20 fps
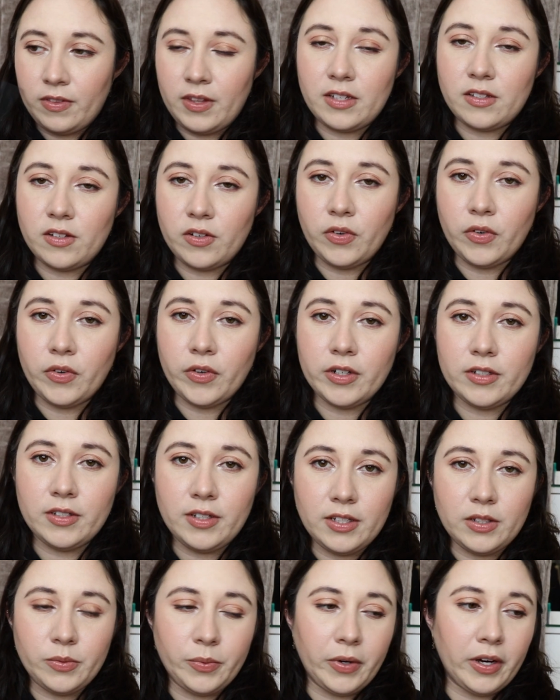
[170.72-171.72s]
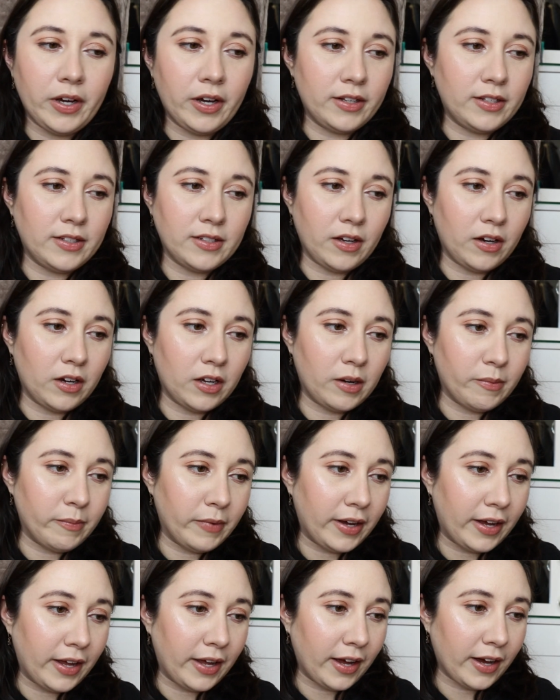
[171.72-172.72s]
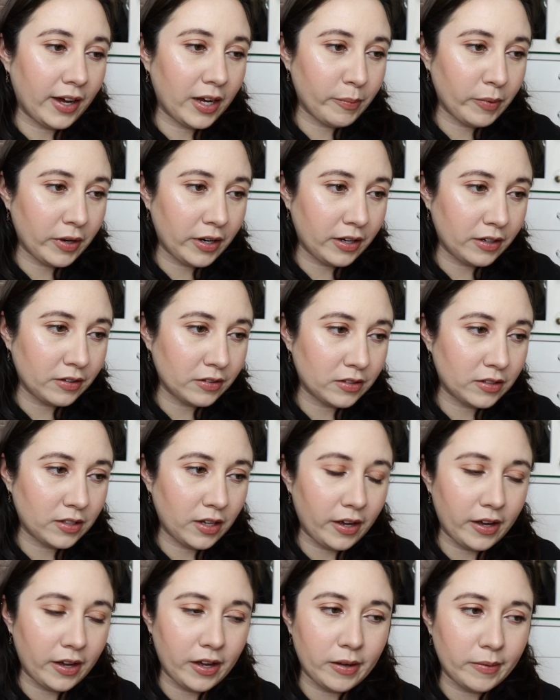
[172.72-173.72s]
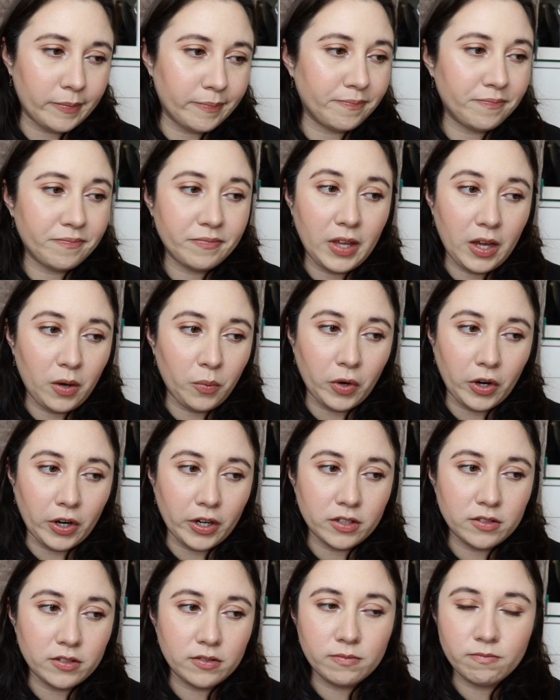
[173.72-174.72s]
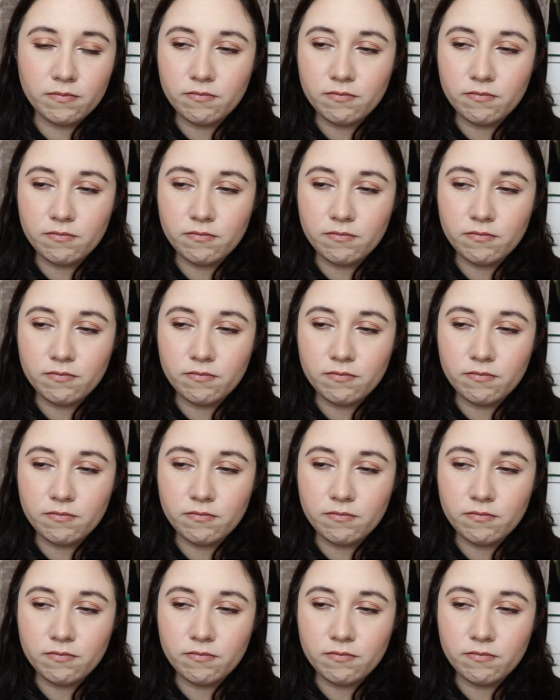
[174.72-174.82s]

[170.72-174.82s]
This, of course, is what is on my eyebrows. It worked.